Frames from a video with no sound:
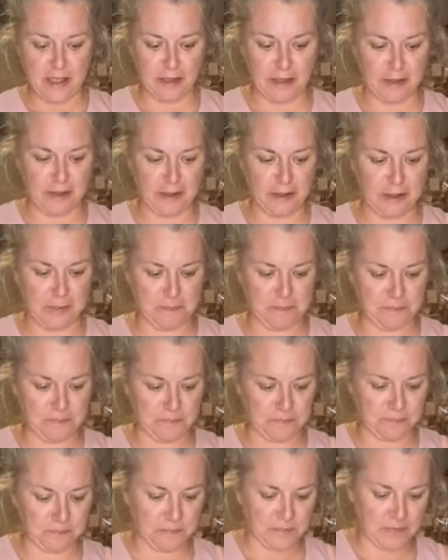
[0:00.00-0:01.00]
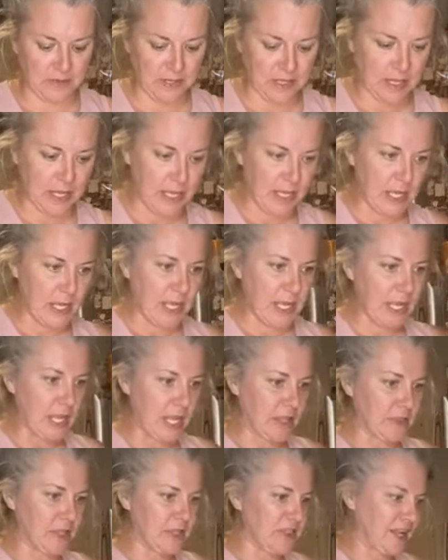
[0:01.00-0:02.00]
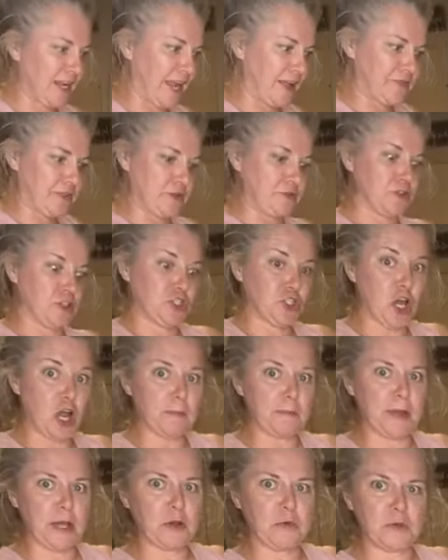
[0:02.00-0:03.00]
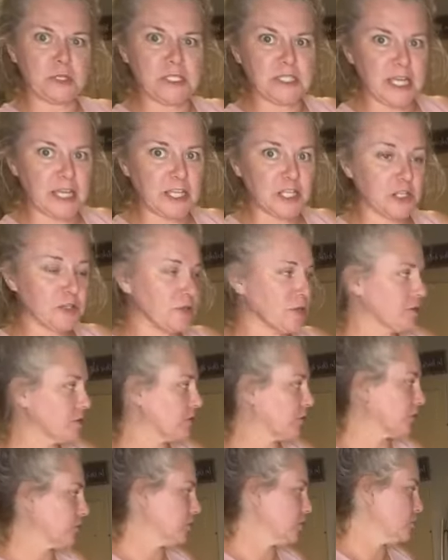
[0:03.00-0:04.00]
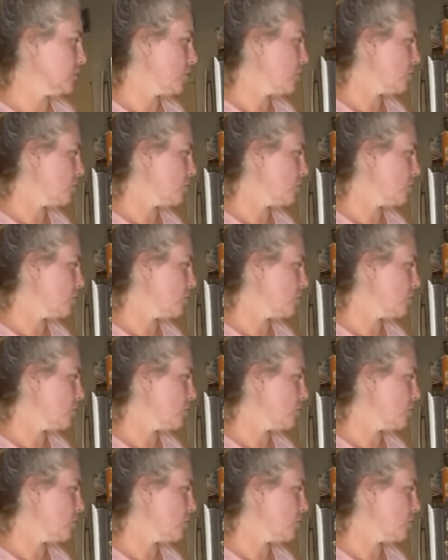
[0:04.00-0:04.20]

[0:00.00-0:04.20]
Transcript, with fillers: Um, and then they got those jumbo ones that you use for